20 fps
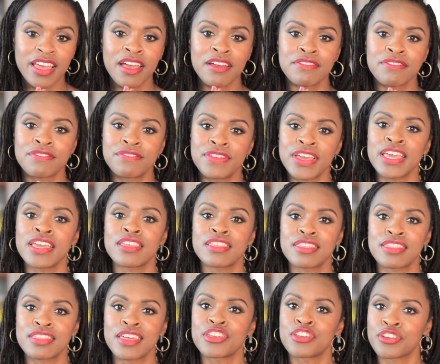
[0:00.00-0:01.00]
have
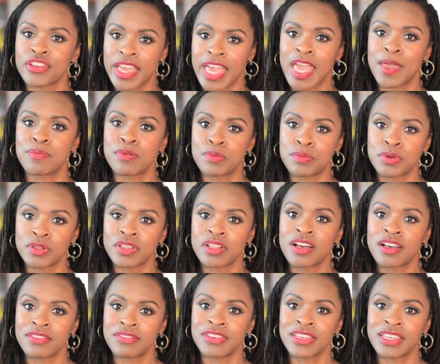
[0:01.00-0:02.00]
faith that you're capable
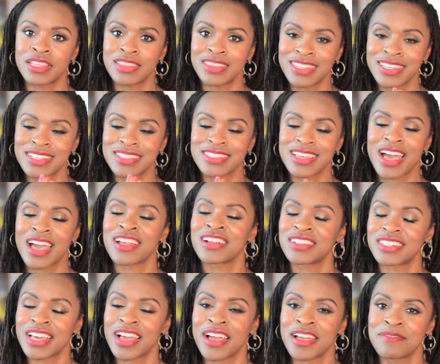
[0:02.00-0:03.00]
of it the
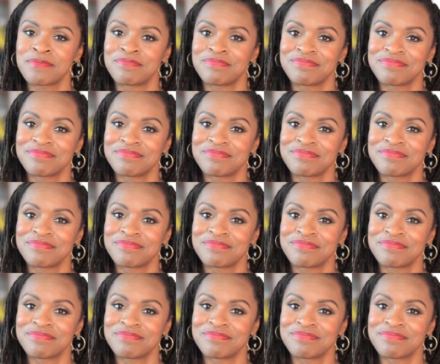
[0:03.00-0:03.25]
entire time.